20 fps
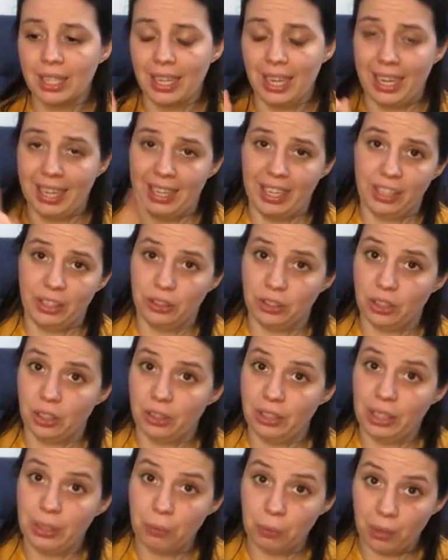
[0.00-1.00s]
and I used
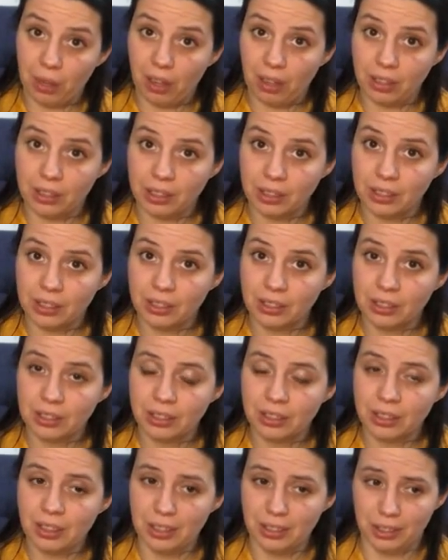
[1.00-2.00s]
only one.
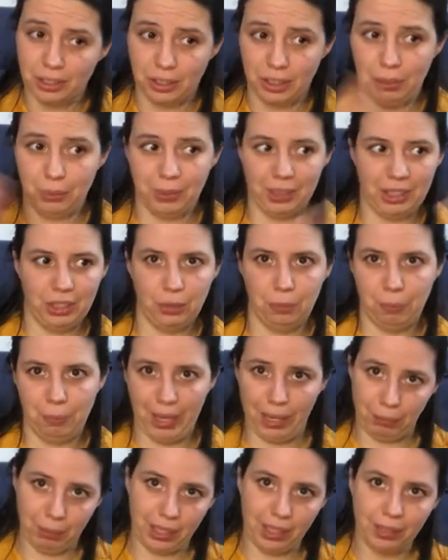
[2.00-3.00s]
So she wanted to pay
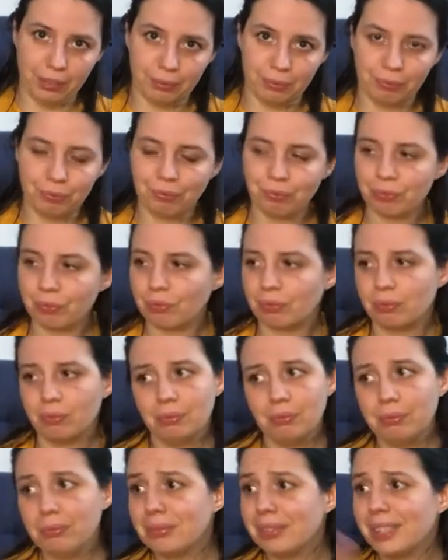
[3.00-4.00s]
me.
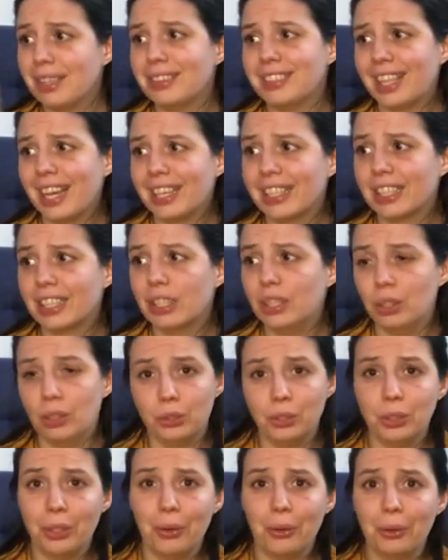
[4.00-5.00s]
Like,
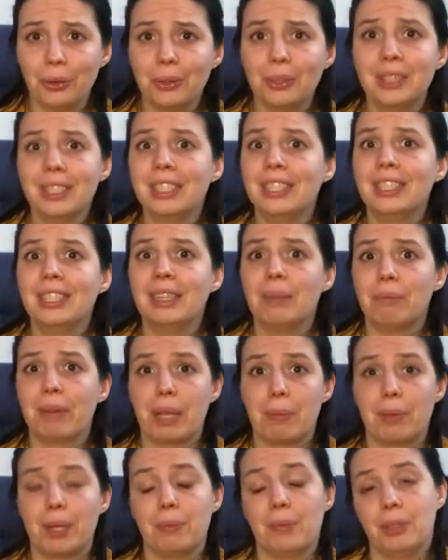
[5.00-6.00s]
no, my
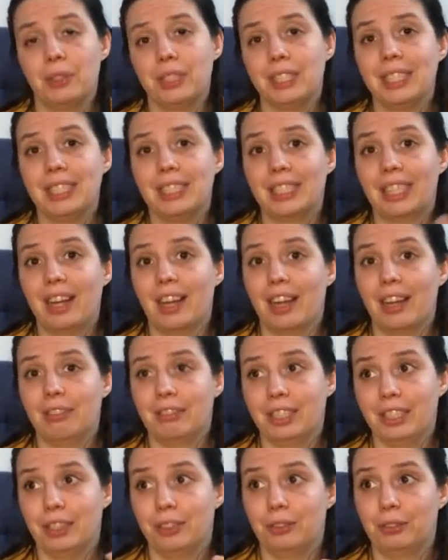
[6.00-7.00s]
payment is I have
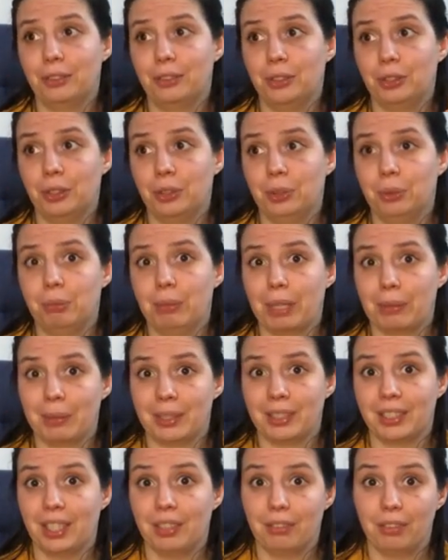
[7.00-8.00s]
enough to make
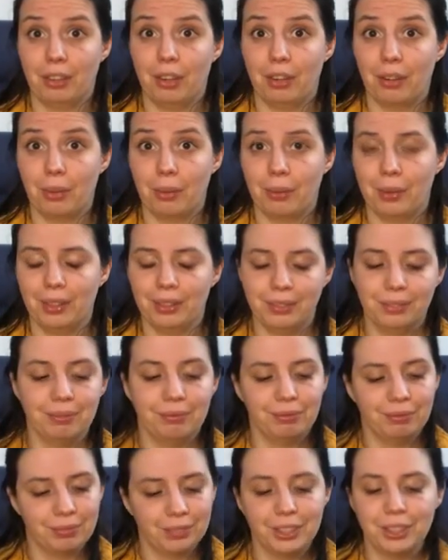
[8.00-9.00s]
myself another one,
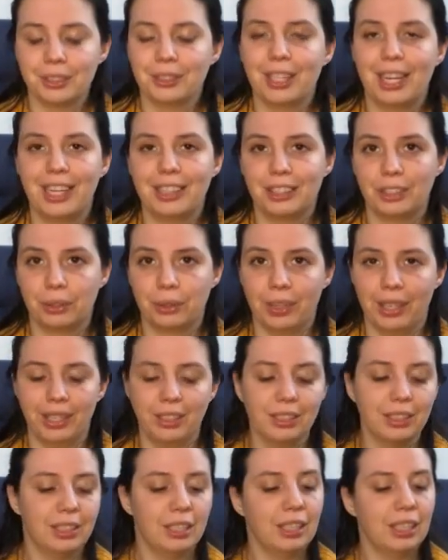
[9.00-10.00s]
so that's
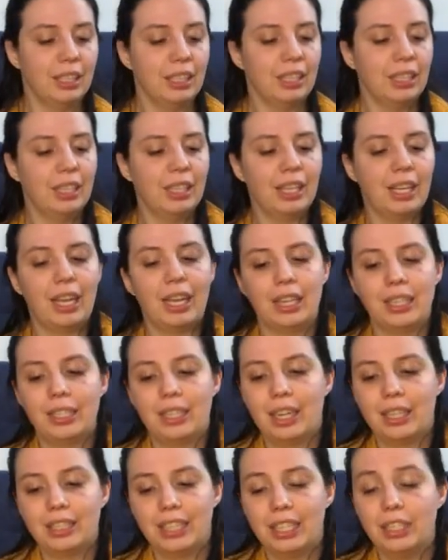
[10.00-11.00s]
grand and
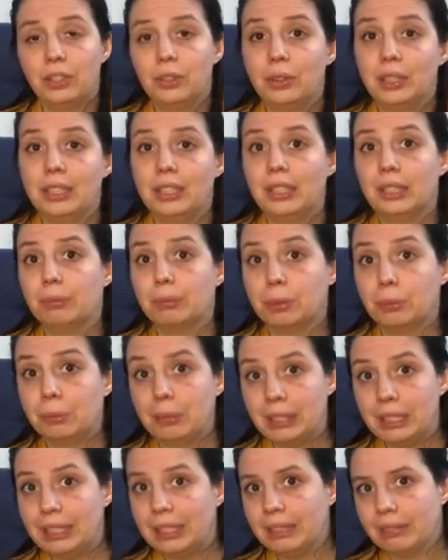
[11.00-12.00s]
I'll get to it
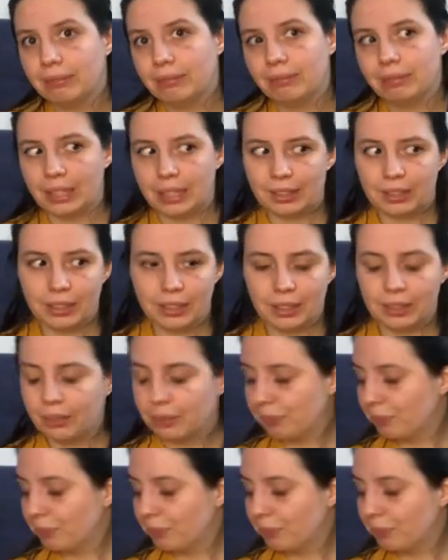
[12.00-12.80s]
probably next year.